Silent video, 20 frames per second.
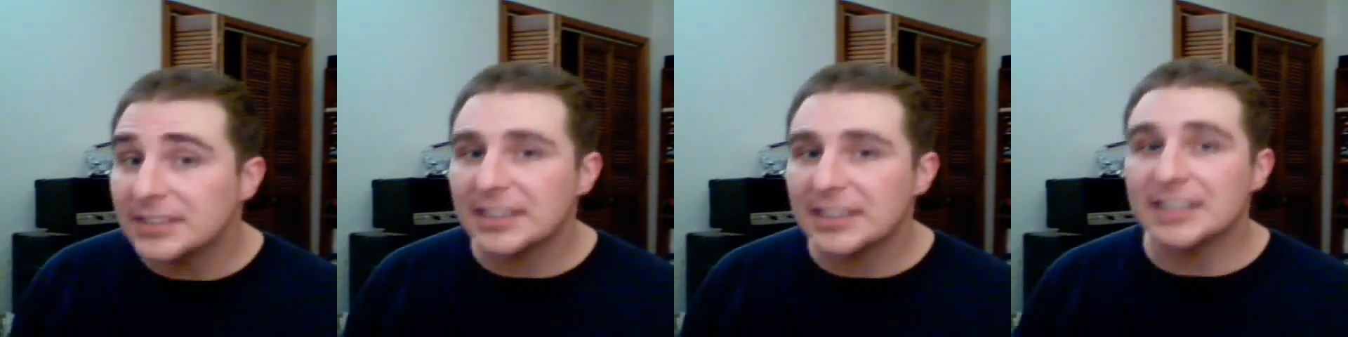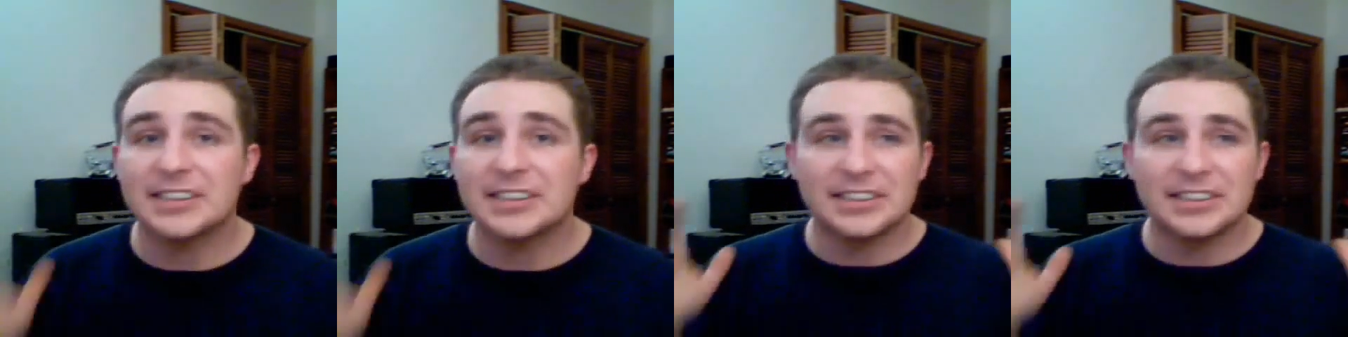
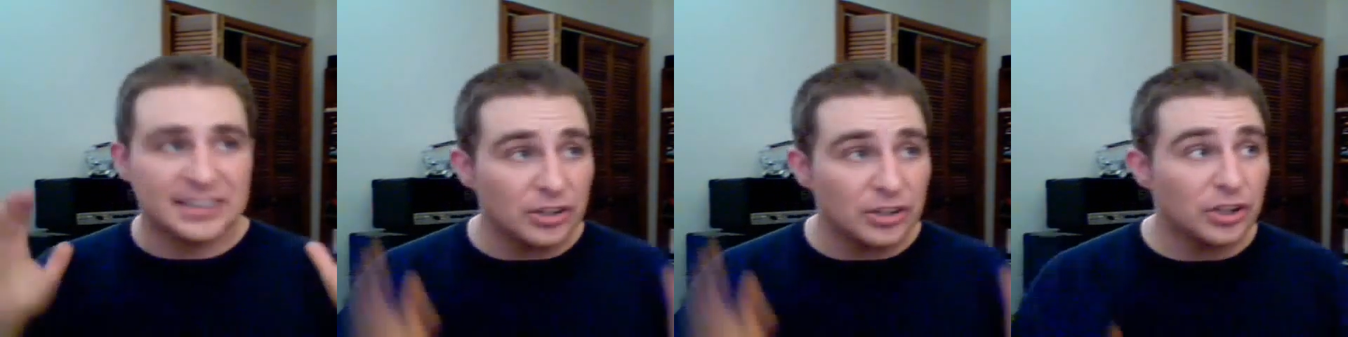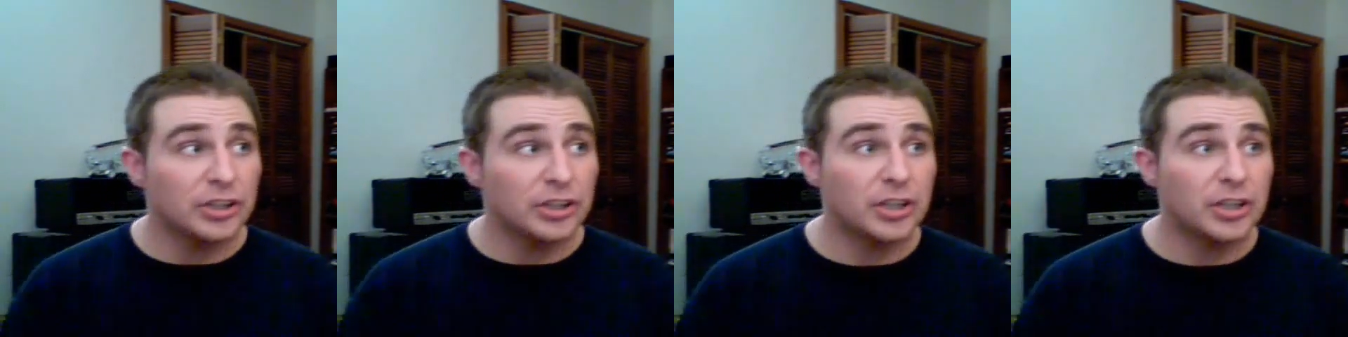it's
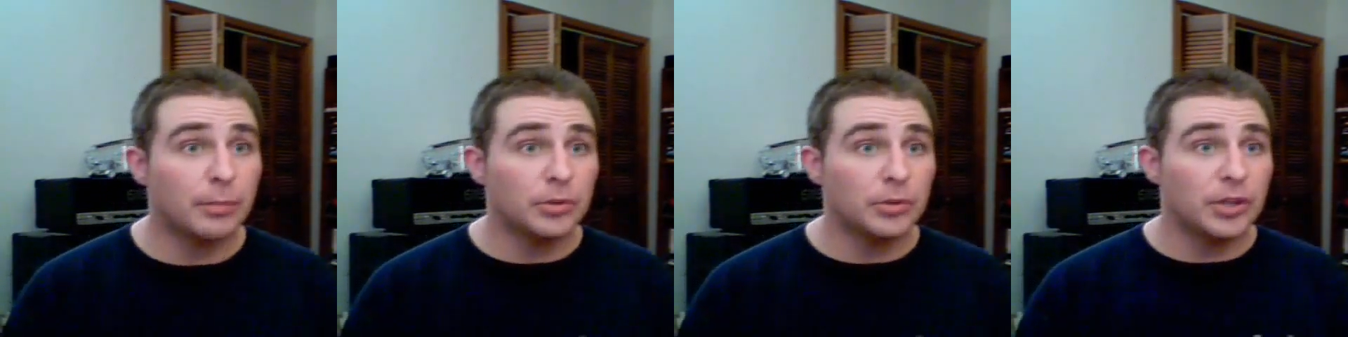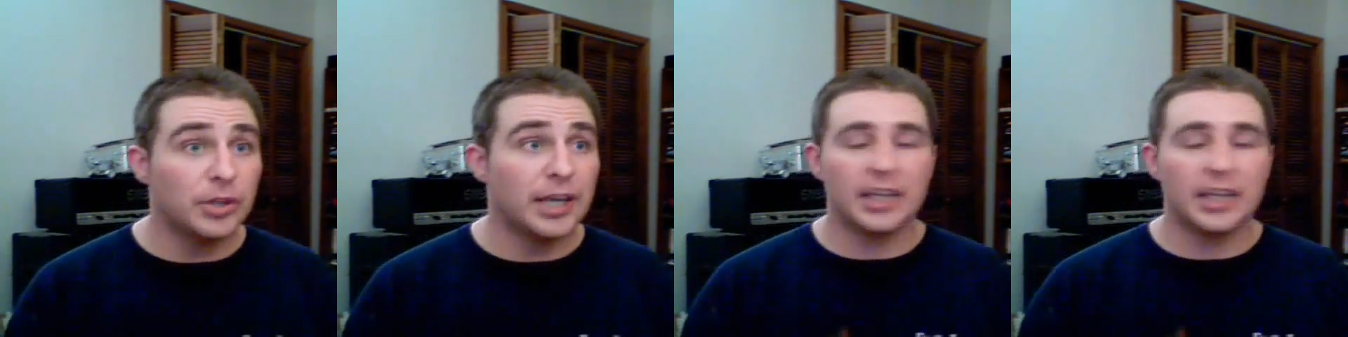still a double
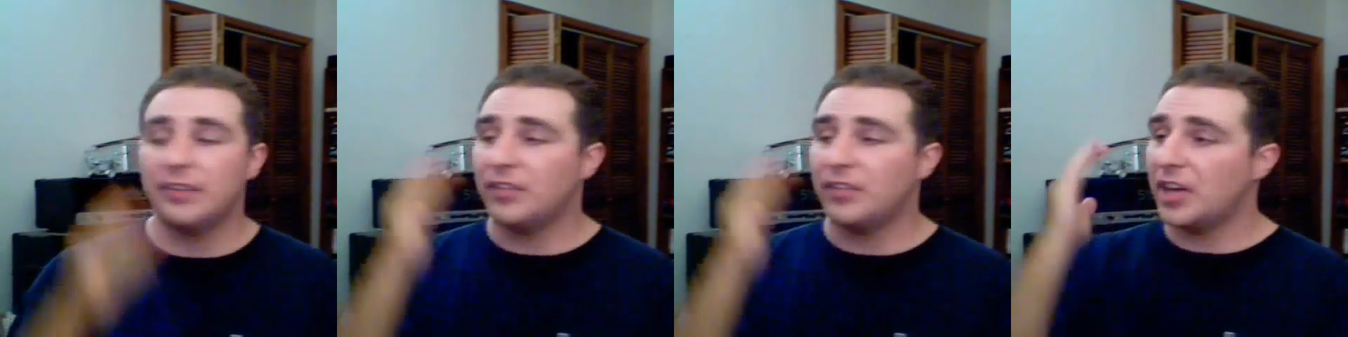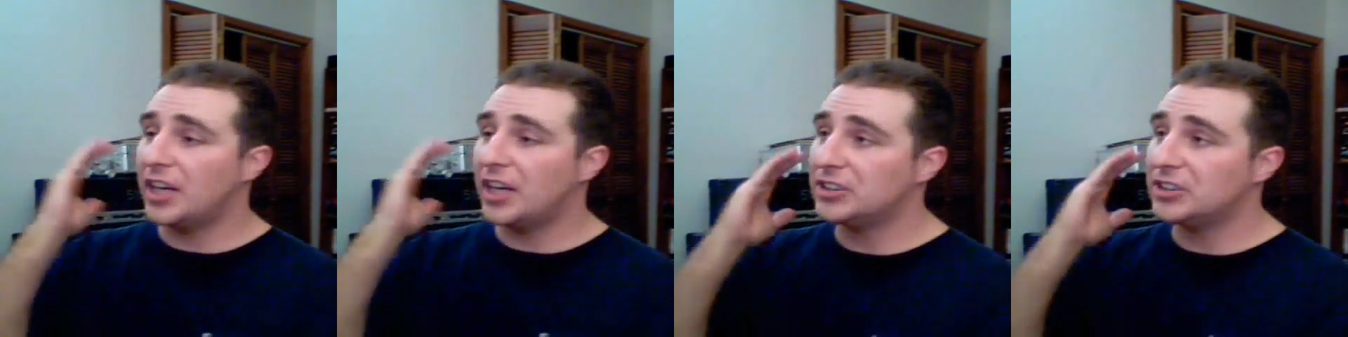negative,
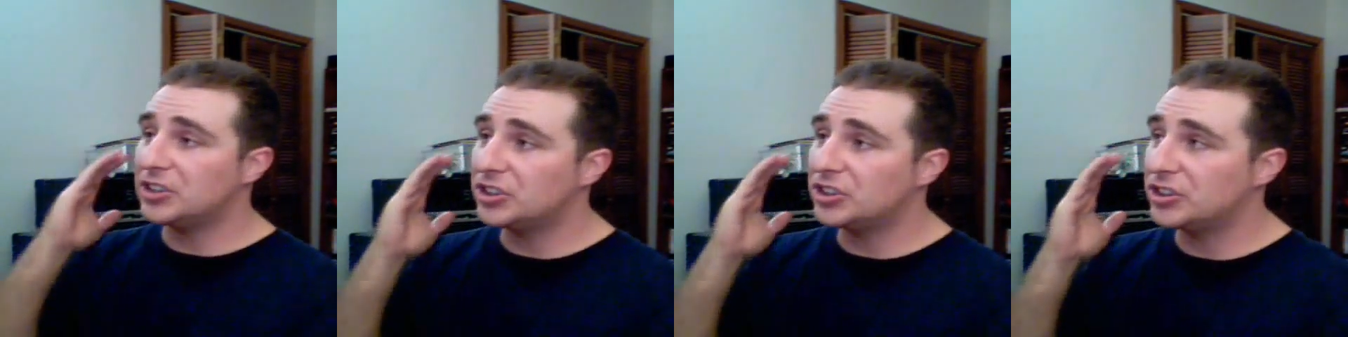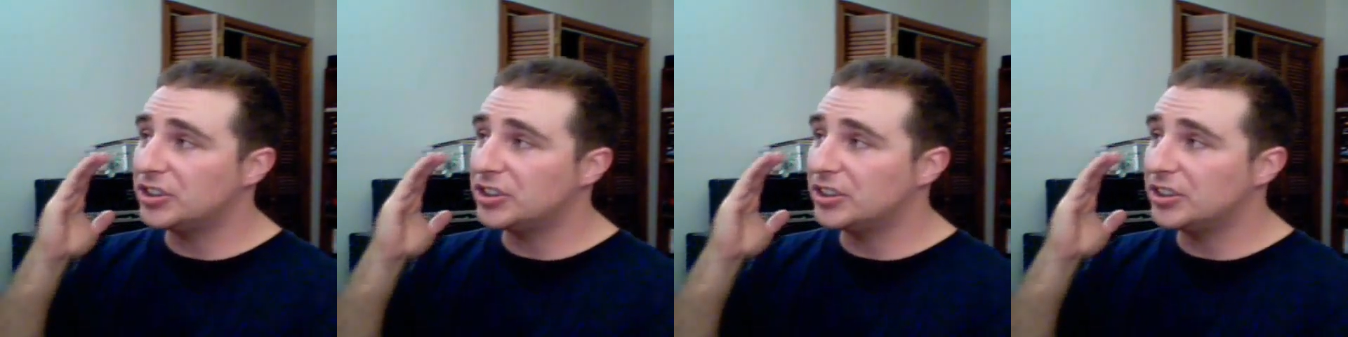and
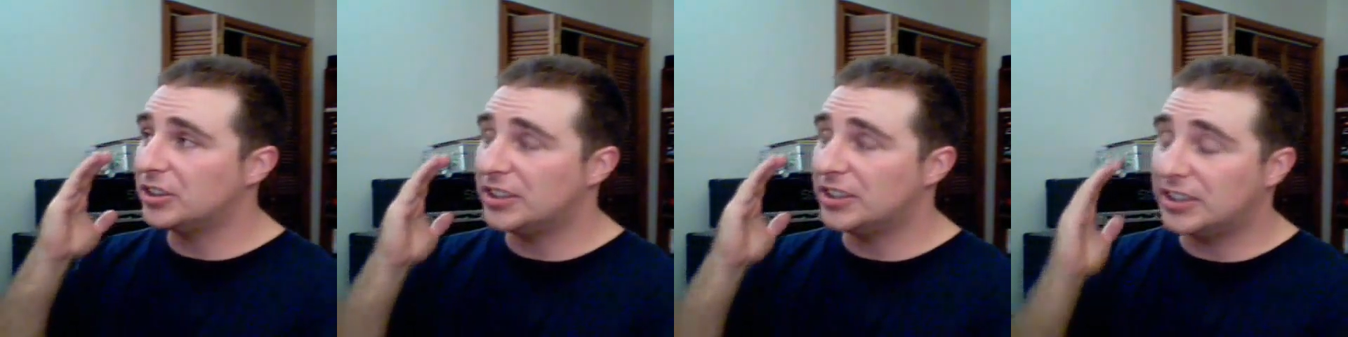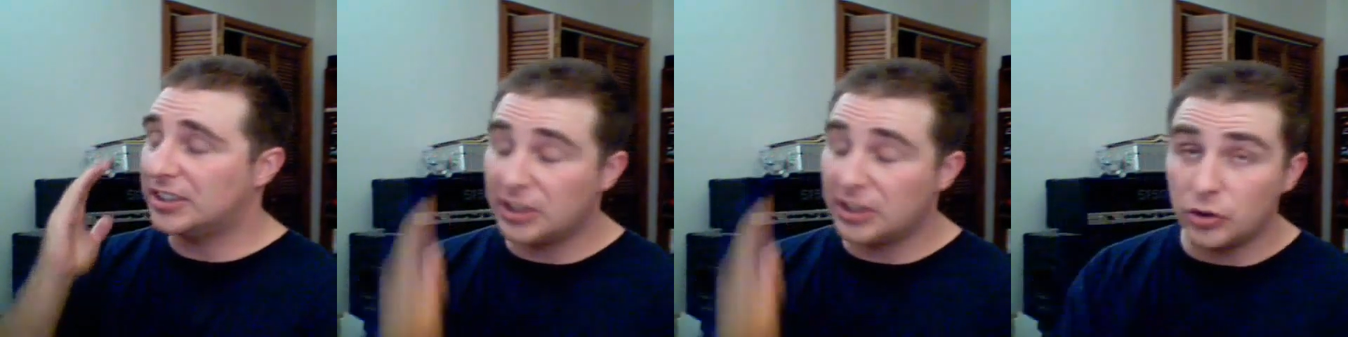it's
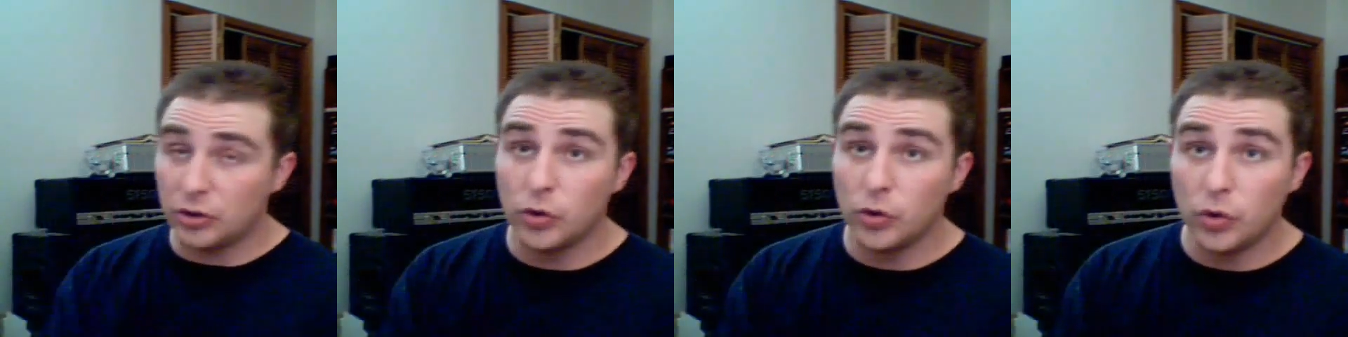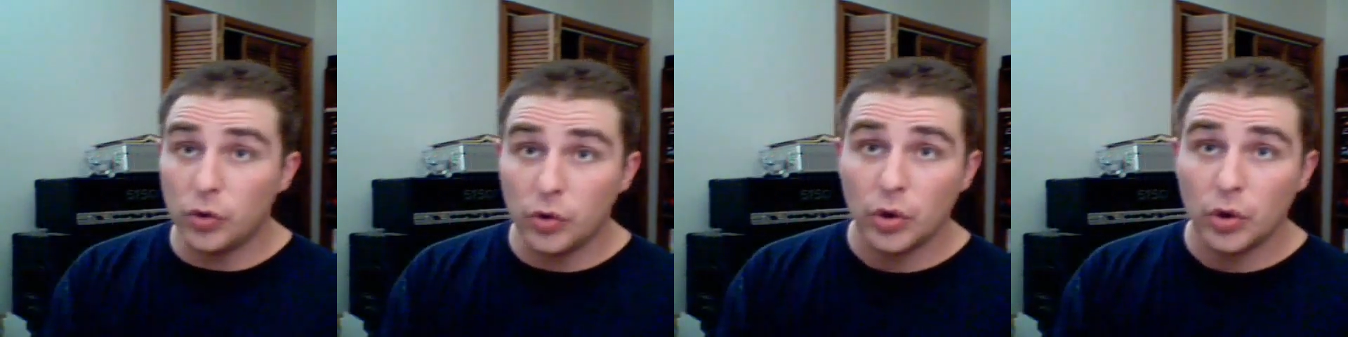
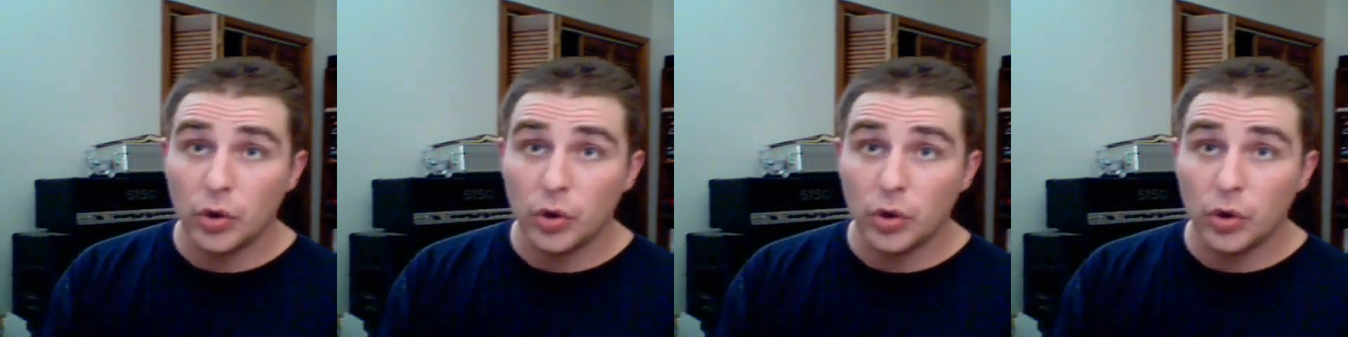still